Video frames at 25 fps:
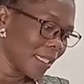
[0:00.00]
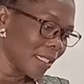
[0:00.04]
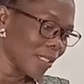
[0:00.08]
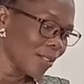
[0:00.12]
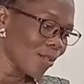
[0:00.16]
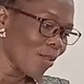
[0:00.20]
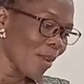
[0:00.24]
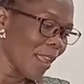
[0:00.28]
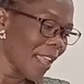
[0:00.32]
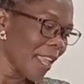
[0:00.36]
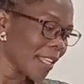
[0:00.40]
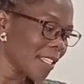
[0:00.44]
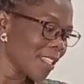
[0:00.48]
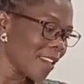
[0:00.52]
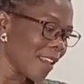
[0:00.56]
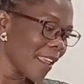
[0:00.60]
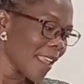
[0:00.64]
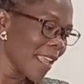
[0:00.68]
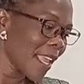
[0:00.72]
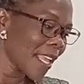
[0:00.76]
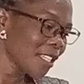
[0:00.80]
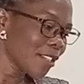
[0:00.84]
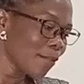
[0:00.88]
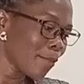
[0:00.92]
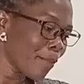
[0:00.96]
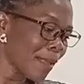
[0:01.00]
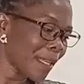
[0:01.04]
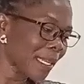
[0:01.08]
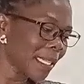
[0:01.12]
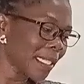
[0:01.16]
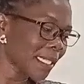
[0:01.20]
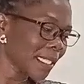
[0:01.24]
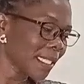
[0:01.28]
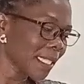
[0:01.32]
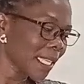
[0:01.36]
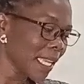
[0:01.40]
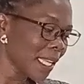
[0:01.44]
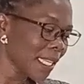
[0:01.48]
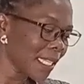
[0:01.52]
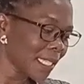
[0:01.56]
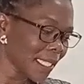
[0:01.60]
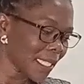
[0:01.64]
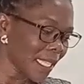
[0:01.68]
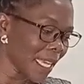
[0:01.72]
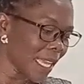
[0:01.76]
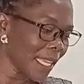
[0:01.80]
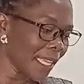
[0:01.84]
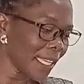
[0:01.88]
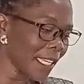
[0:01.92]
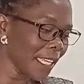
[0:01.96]
So
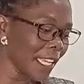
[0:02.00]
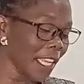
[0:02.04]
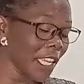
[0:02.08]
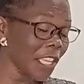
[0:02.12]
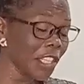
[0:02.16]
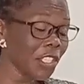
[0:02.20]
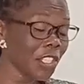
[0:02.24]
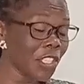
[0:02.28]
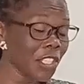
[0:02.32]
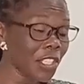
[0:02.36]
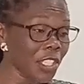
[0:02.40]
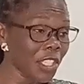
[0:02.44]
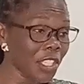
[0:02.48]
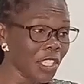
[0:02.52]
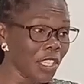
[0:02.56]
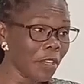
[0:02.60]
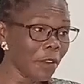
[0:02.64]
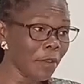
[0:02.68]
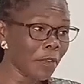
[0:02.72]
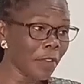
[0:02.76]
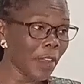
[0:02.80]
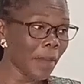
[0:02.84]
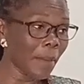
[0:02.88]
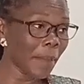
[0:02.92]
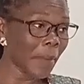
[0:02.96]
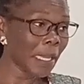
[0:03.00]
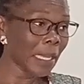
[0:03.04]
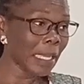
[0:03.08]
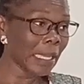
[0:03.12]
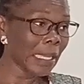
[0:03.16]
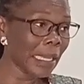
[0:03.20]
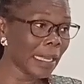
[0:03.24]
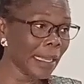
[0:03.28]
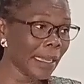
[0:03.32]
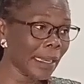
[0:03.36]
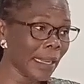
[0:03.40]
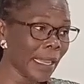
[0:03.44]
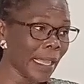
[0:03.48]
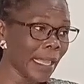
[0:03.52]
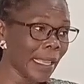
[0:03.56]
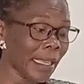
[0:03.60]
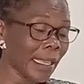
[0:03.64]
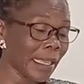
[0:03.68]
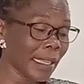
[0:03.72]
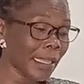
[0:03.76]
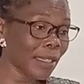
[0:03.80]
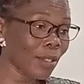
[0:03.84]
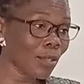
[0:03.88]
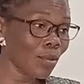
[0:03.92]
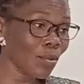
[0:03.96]
88% are engaged in farming,
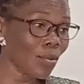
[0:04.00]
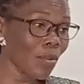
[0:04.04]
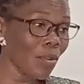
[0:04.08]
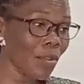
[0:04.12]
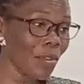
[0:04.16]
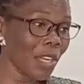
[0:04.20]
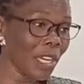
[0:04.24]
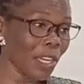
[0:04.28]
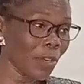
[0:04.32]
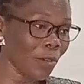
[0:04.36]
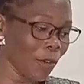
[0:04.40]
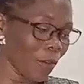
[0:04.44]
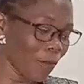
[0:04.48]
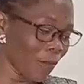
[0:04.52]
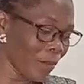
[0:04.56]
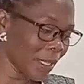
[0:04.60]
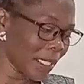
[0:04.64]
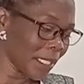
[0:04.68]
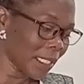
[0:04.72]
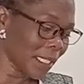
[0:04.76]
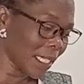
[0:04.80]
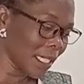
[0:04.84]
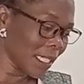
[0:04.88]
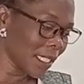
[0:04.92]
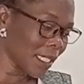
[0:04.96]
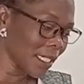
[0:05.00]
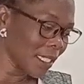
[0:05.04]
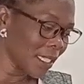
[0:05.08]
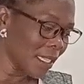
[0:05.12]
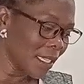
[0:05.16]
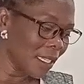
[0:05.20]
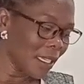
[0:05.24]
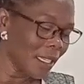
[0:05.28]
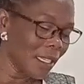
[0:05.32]
like only 12%